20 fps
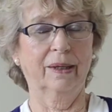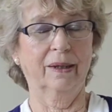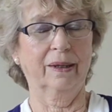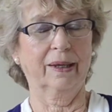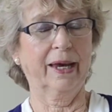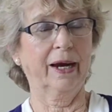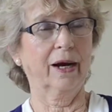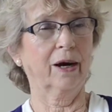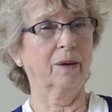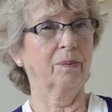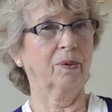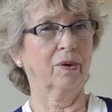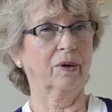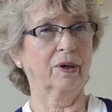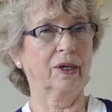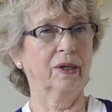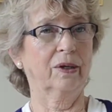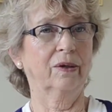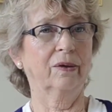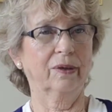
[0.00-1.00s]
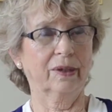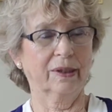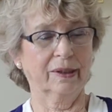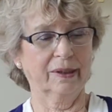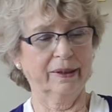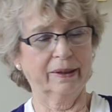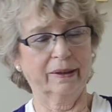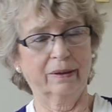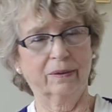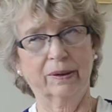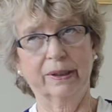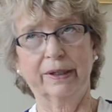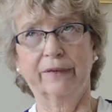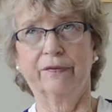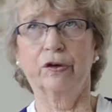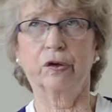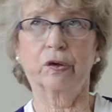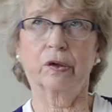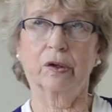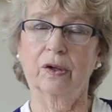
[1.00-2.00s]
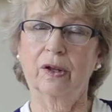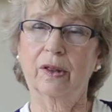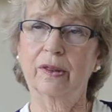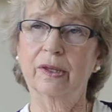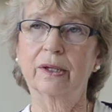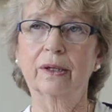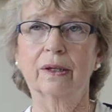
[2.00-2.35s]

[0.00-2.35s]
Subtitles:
care book, whatever you call